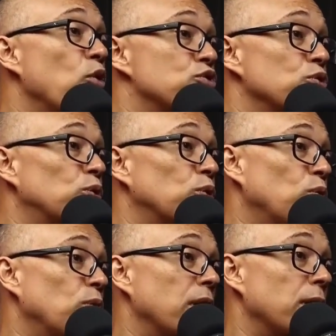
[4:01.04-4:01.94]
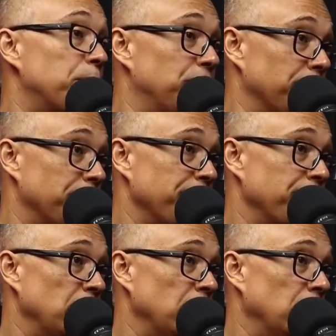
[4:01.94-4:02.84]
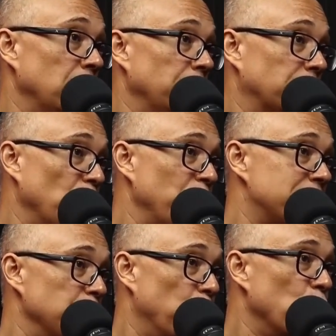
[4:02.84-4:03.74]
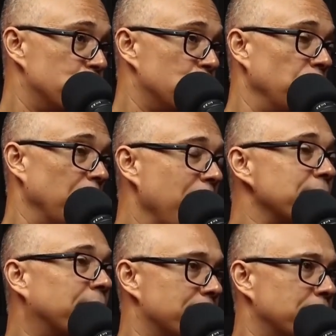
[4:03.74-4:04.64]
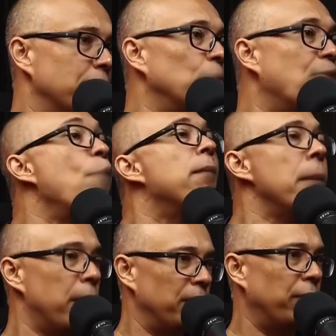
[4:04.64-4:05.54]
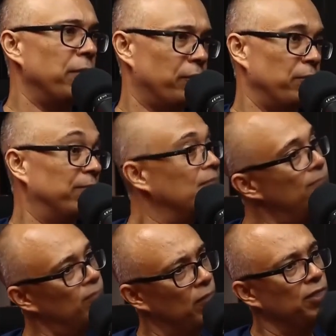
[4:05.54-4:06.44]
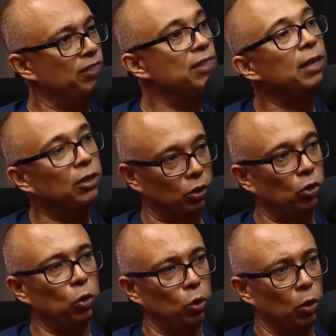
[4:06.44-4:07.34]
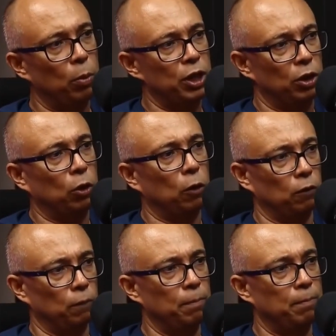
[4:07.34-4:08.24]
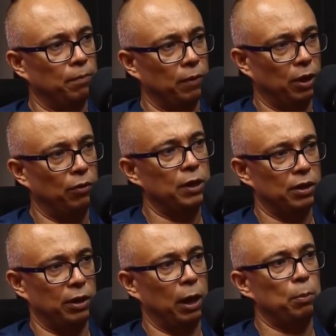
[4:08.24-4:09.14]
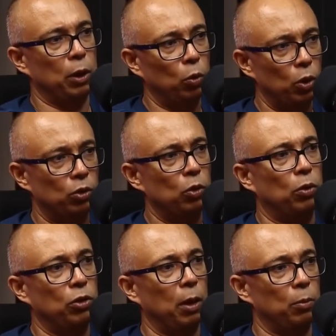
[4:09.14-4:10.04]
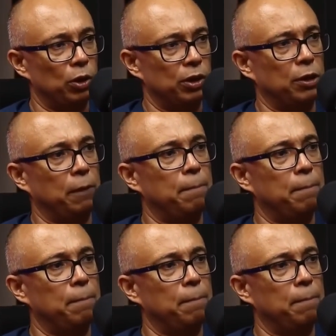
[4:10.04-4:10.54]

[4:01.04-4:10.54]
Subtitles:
with the amp. So this warmer boost with the amp, since it's a dual pedal, the effects can be worked on separately.